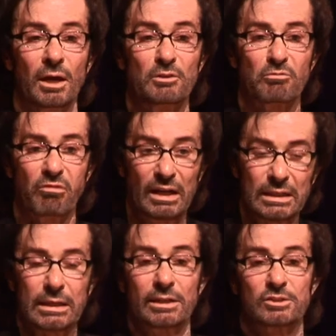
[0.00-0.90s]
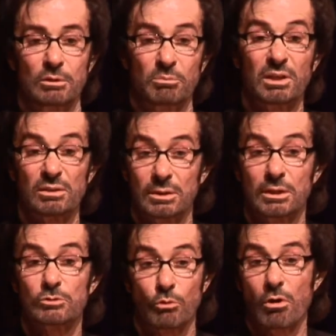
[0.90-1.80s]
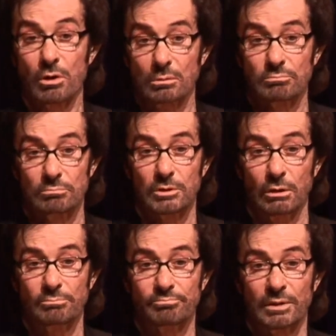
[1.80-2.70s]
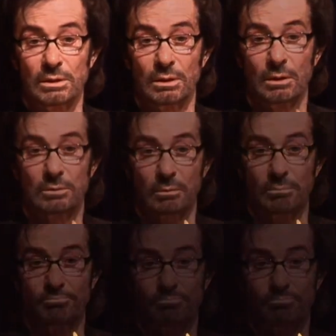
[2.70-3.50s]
and fight against it because it is wrong, you know. So.